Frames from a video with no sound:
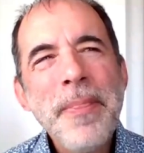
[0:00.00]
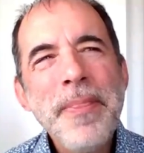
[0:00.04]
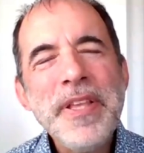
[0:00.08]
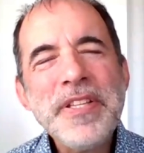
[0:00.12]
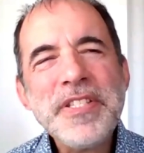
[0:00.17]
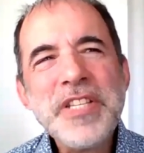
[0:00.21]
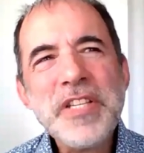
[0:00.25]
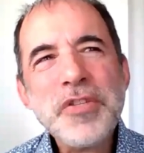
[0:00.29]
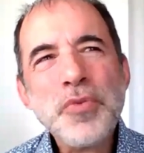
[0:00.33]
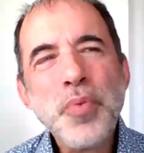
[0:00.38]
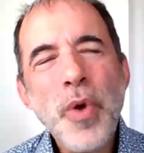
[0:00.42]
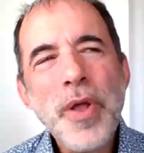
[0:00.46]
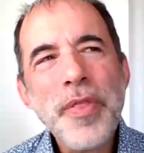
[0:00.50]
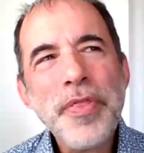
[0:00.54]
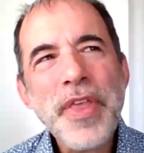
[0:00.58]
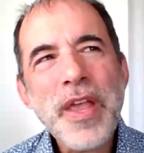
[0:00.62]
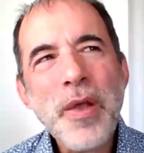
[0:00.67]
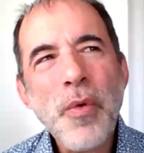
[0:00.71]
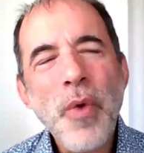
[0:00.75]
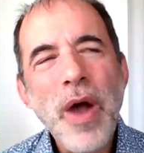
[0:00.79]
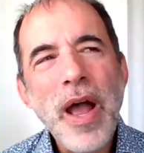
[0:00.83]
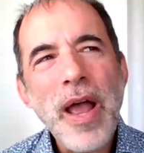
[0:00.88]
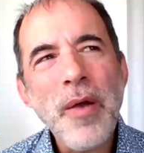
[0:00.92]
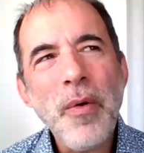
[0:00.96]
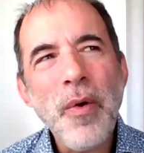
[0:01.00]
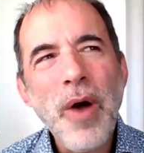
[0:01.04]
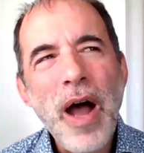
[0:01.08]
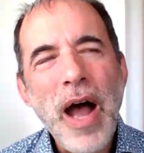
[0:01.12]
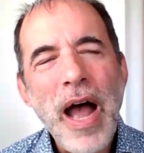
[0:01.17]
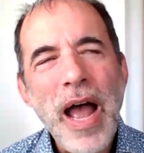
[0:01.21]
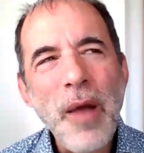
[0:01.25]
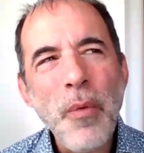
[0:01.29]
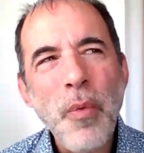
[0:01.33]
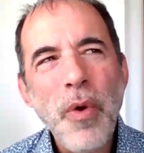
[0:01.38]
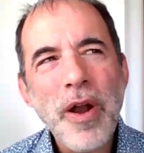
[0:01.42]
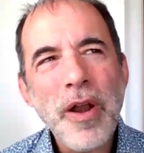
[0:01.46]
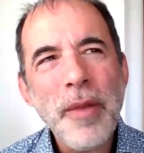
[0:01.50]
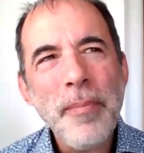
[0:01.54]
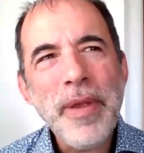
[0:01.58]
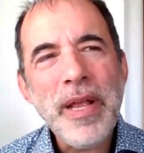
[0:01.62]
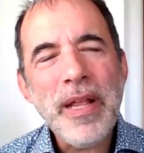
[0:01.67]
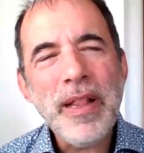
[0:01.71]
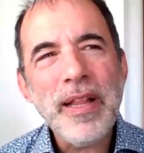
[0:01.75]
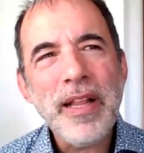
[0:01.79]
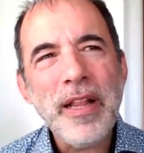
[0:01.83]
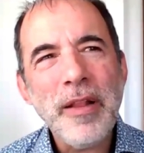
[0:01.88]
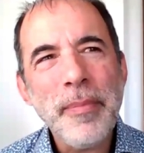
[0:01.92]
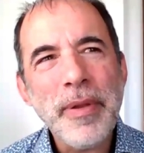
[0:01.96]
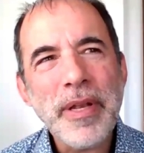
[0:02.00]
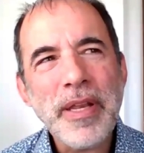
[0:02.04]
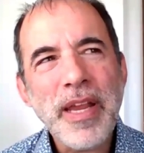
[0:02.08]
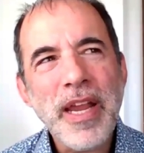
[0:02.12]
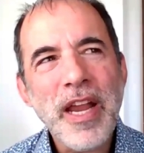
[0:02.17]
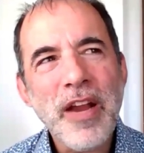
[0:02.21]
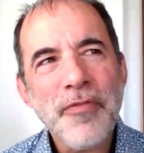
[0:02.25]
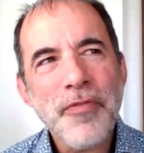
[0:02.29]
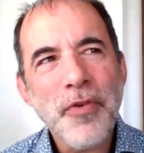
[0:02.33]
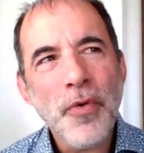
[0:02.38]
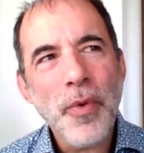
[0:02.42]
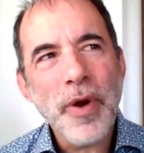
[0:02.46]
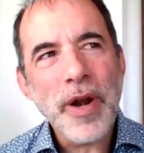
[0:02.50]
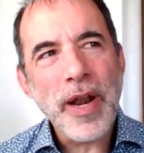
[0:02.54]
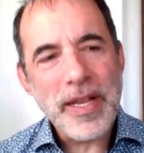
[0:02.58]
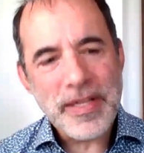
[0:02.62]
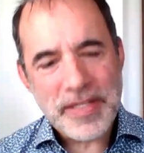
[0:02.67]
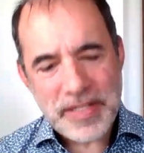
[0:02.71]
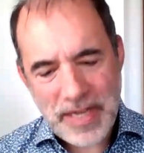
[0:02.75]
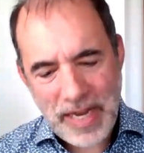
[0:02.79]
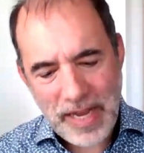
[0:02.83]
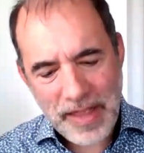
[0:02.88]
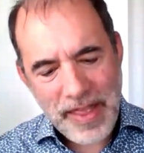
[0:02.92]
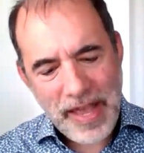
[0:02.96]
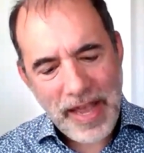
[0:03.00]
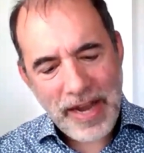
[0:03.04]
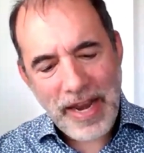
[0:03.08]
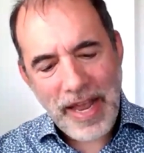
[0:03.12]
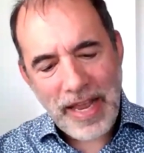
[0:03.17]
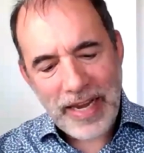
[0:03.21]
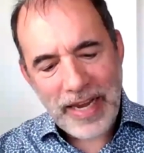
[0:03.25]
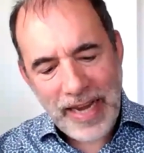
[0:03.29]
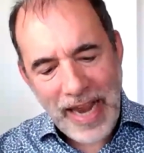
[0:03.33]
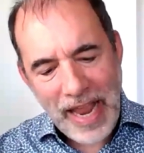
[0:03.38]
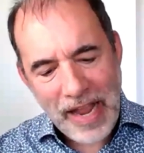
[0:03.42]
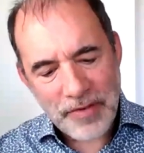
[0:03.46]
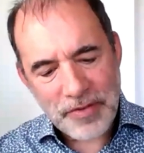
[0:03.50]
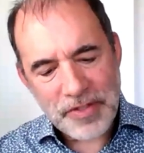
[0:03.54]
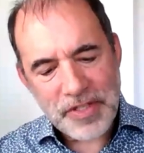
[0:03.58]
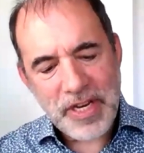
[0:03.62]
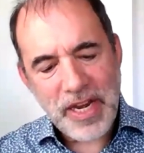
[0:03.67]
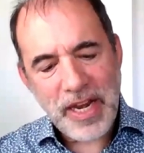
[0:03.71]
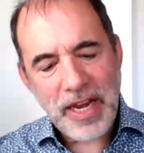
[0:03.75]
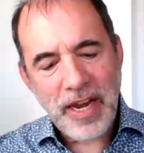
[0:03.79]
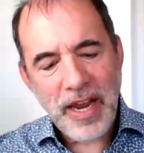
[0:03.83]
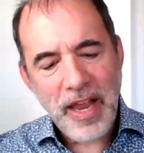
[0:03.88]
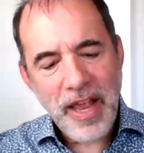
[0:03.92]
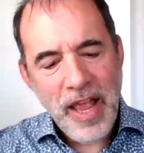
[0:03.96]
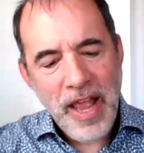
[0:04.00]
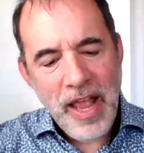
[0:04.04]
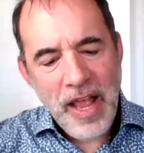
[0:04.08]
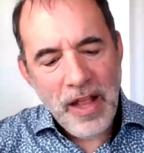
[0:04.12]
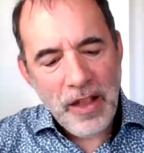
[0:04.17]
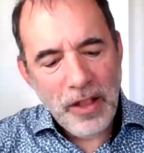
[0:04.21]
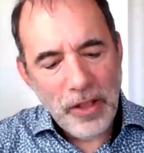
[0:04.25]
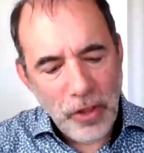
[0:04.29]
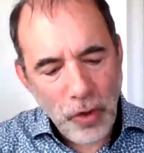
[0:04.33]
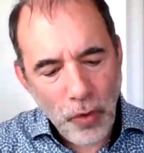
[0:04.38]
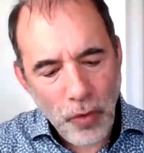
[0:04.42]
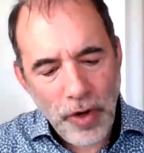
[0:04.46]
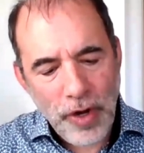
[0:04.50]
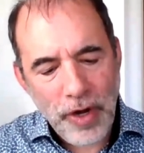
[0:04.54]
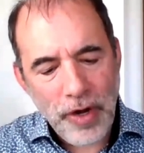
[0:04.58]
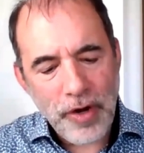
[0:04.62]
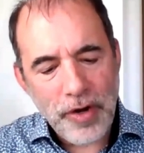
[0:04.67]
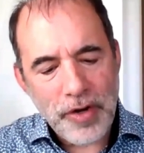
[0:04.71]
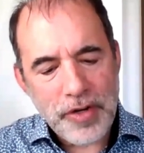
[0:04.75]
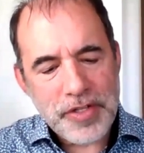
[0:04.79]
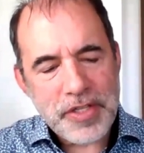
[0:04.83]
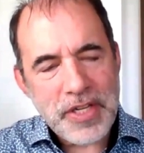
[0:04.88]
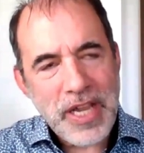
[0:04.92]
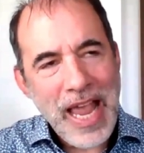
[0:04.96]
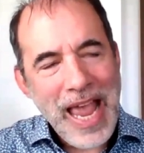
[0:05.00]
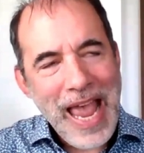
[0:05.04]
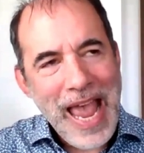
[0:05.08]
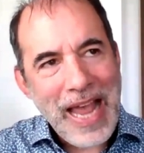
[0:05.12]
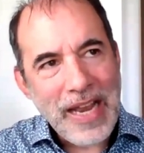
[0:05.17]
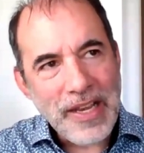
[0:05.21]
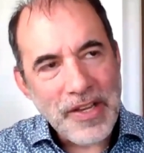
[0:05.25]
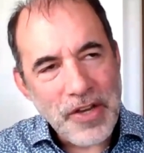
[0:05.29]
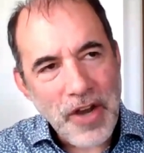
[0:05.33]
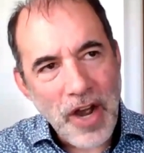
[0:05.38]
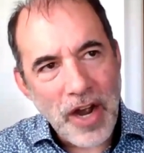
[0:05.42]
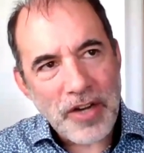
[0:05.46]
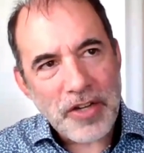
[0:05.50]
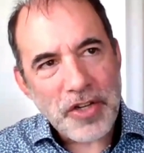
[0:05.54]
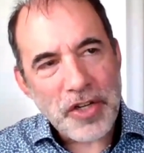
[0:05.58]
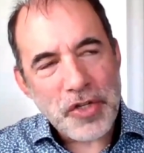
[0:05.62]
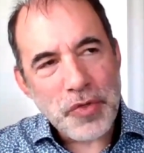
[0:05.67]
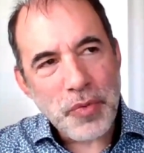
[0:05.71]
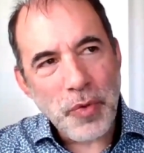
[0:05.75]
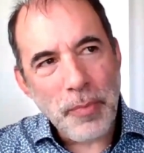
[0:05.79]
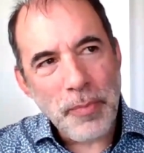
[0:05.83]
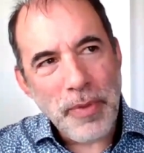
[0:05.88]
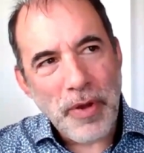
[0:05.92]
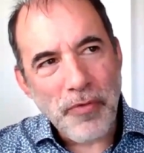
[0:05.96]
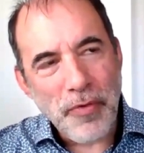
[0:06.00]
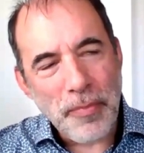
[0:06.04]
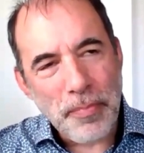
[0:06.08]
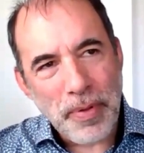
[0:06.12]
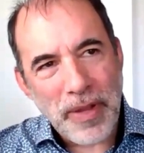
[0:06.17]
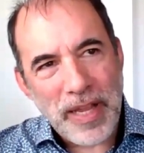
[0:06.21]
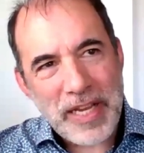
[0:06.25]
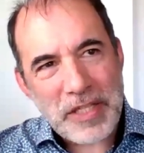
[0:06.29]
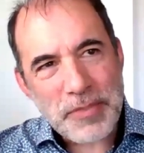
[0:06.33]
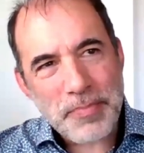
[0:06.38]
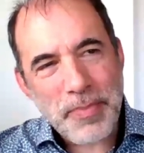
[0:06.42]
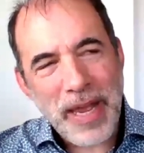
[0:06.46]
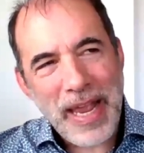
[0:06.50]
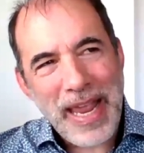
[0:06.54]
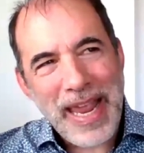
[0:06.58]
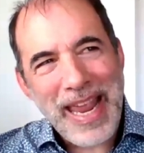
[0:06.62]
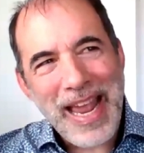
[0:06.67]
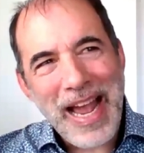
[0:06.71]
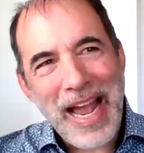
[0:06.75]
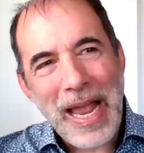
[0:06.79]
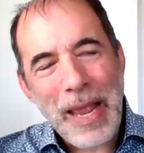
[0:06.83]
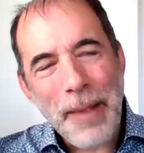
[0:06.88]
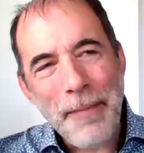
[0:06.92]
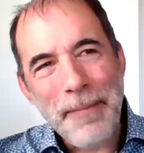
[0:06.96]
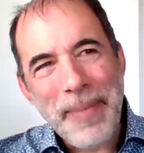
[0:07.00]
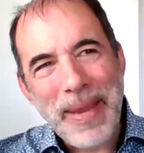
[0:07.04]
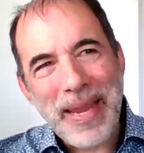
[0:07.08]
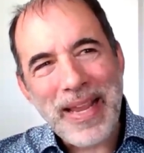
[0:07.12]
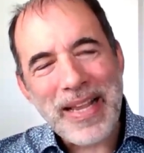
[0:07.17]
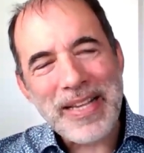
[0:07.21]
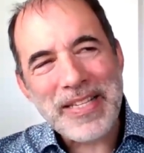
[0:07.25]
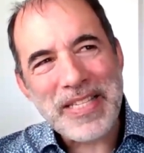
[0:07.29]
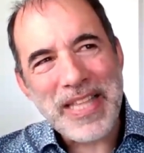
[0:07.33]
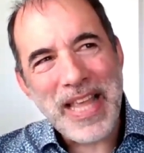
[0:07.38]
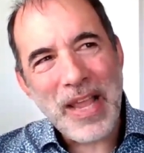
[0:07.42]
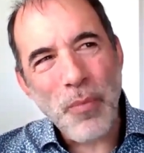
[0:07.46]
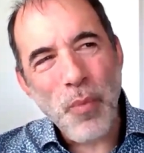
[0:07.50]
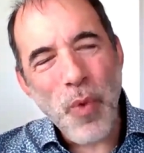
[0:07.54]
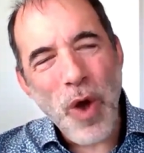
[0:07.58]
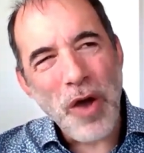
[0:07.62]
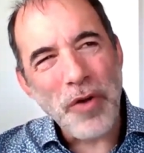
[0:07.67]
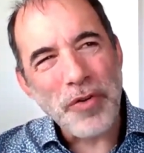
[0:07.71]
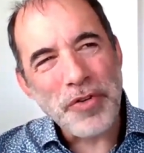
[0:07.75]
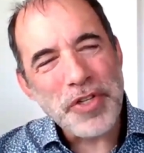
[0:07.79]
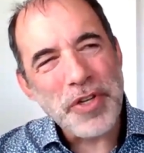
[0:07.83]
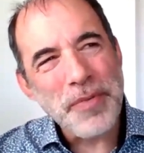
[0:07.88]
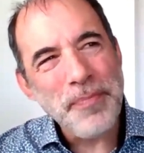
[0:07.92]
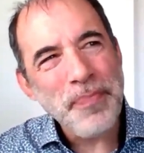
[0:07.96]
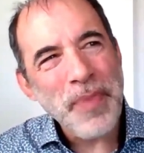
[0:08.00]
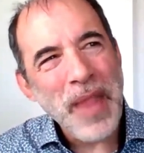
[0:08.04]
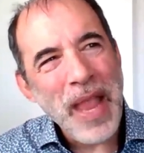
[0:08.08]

This is one thing why I want to be a little bit careful when I say that accounting, lawyers, and doctors will be replaced by AI, because they won't.